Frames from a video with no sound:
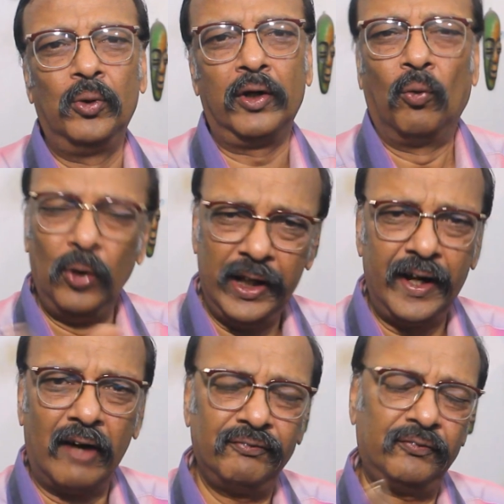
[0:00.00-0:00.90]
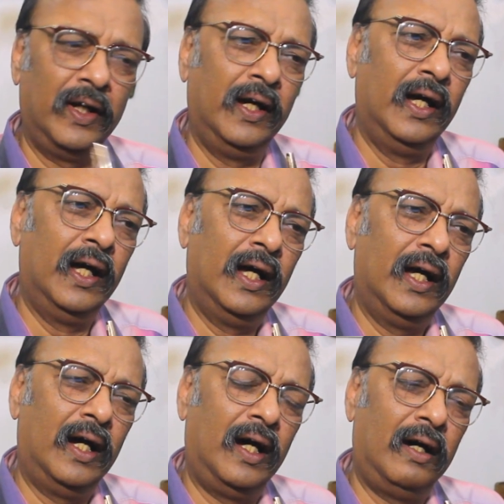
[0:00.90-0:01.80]
are old enough
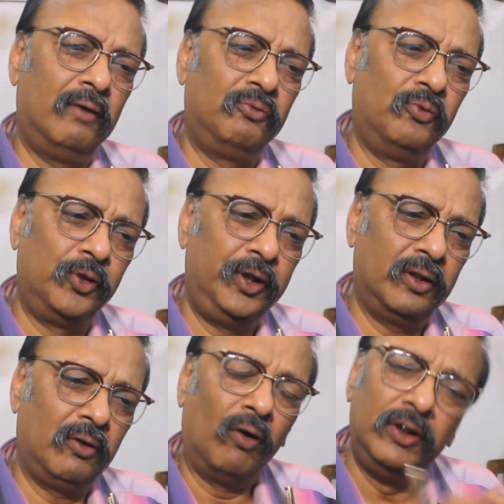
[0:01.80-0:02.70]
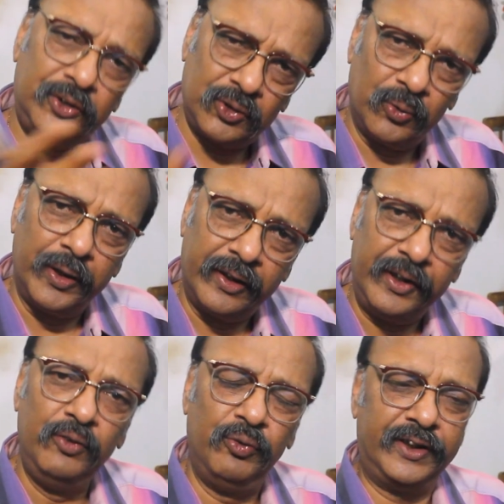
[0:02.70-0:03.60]
would also
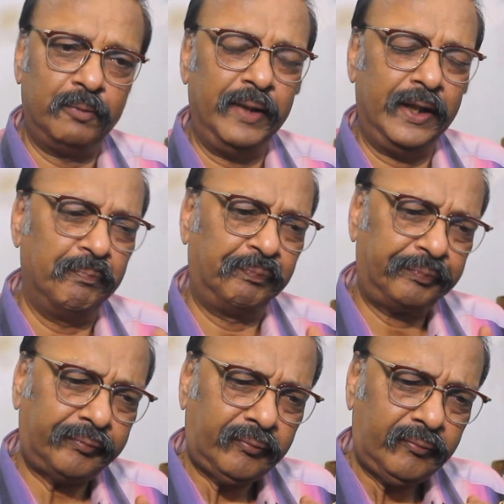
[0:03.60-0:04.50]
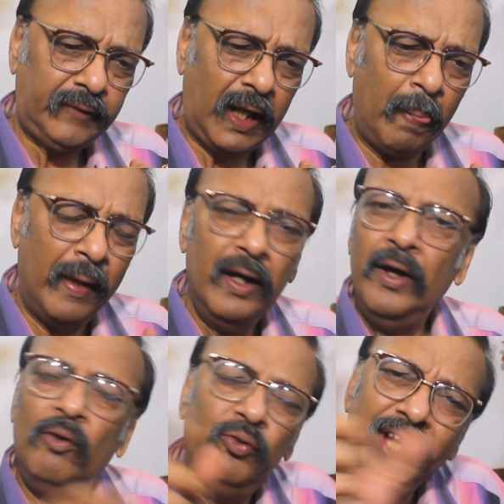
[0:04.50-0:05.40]
agree with me.
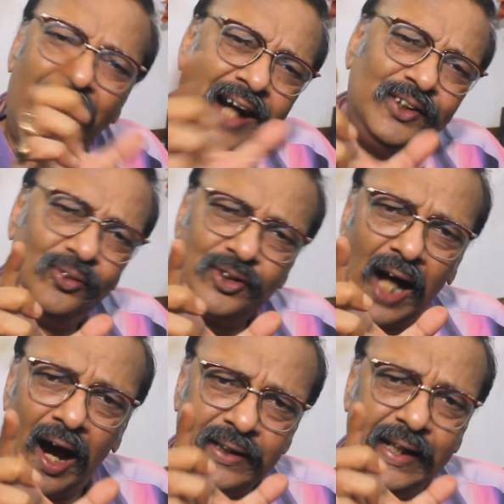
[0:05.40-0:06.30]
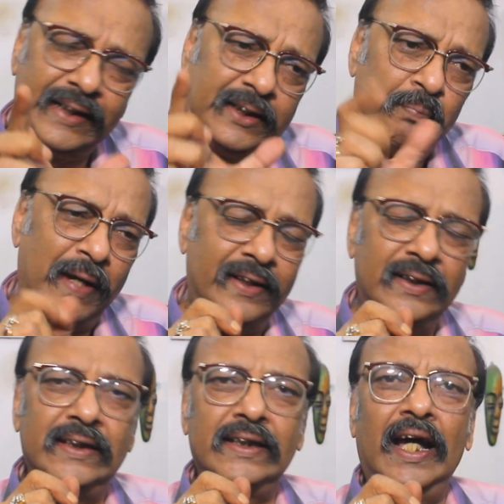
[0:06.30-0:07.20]
We had those Artix
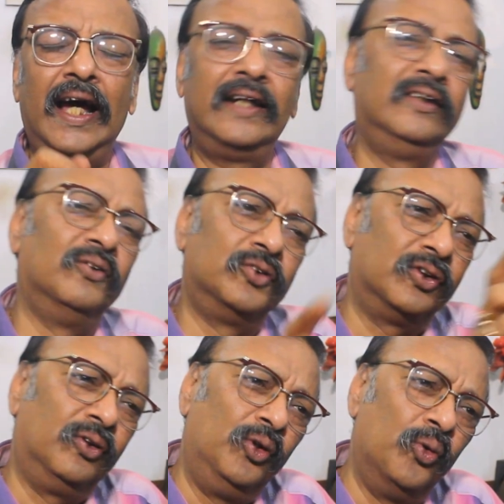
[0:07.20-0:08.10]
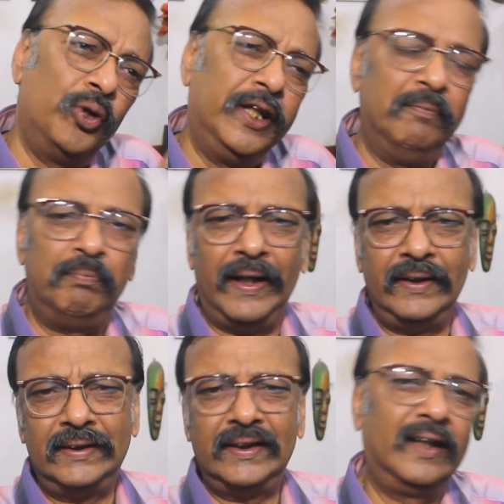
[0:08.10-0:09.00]
pens and those Glory
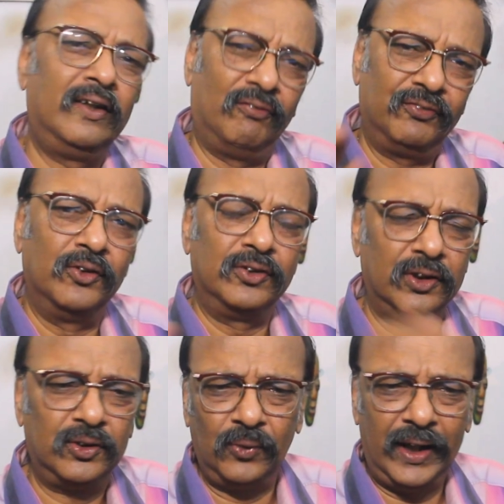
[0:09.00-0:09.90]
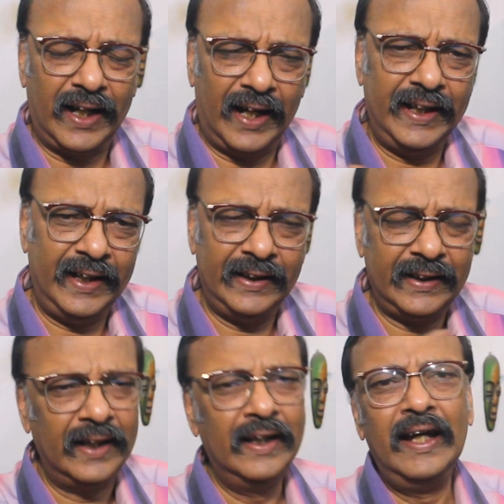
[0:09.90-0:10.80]
pens, and of course Suleka ink,
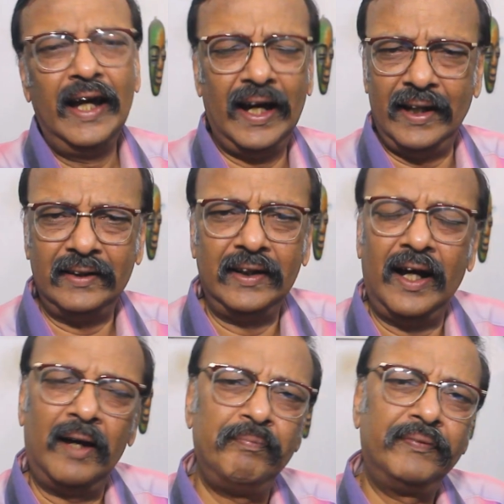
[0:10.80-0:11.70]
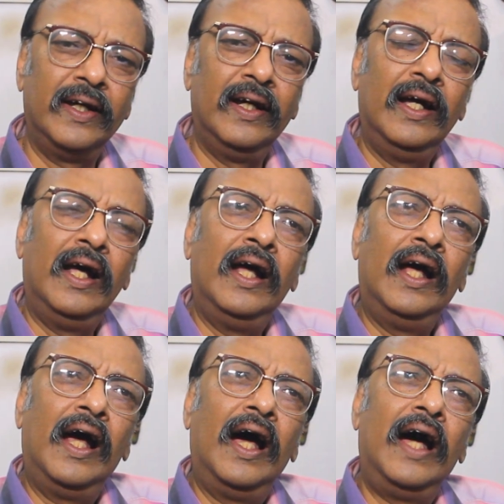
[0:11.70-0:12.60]

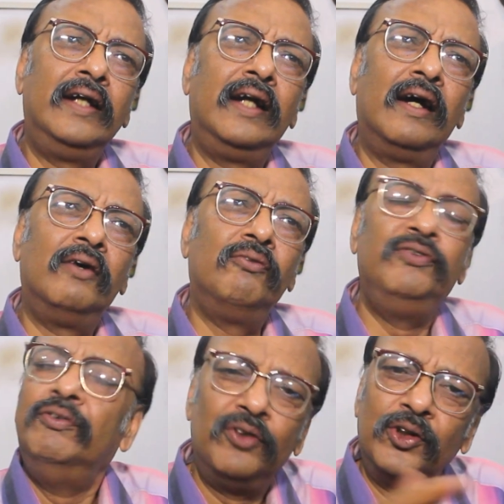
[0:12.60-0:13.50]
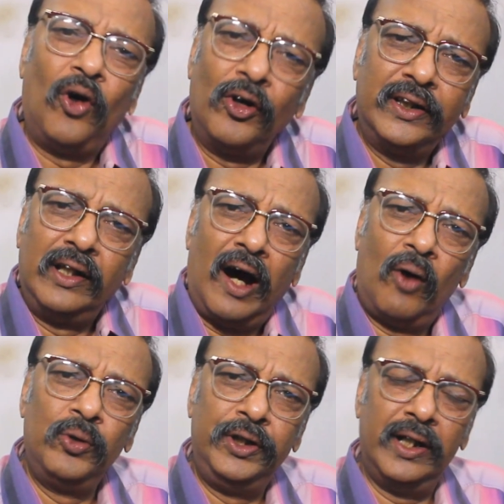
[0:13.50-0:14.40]
and we were not
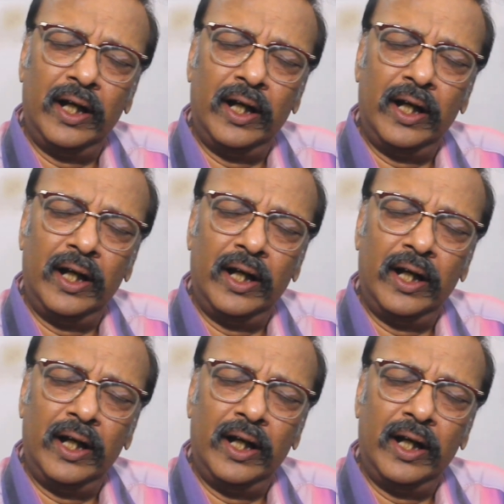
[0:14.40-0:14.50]
allowed